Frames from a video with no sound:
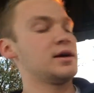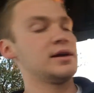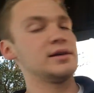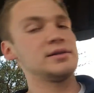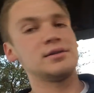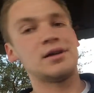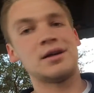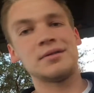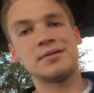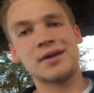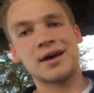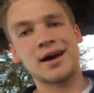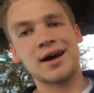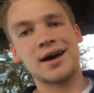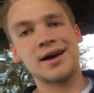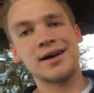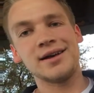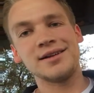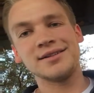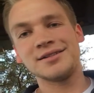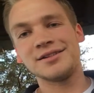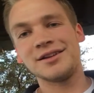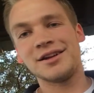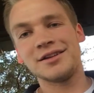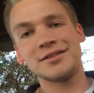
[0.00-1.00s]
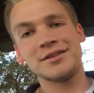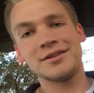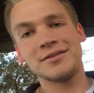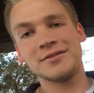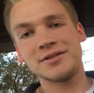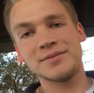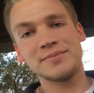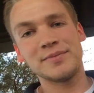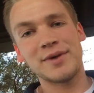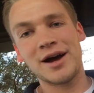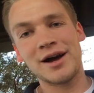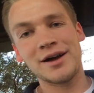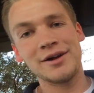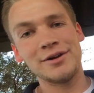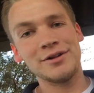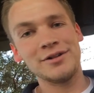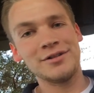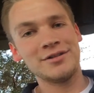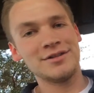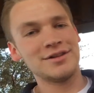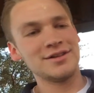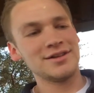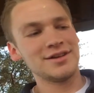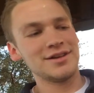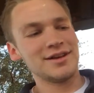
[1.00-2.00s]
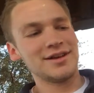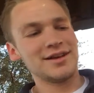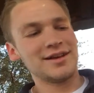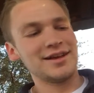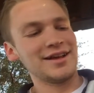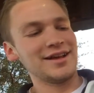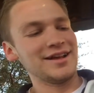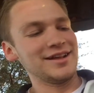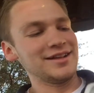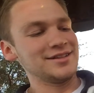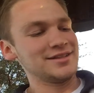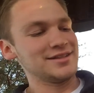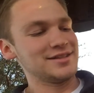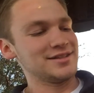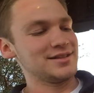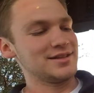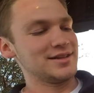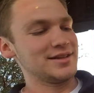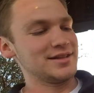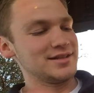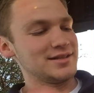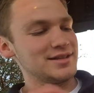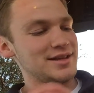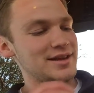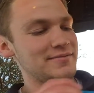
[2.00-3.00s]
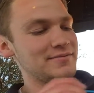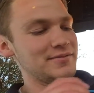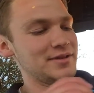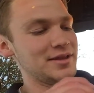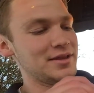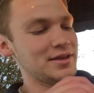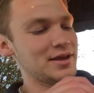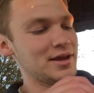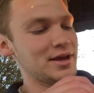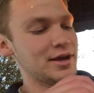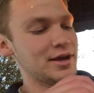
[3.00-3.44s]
it's not the eyes, not the smile, it's definitely the